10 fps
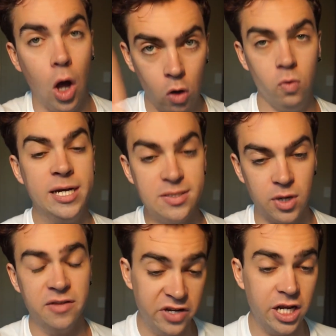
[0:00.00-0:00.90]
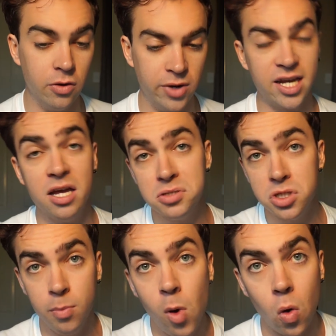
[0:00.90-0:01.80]
Always one video a week.
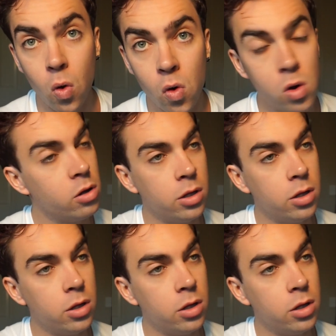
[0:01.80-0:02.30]
Do more,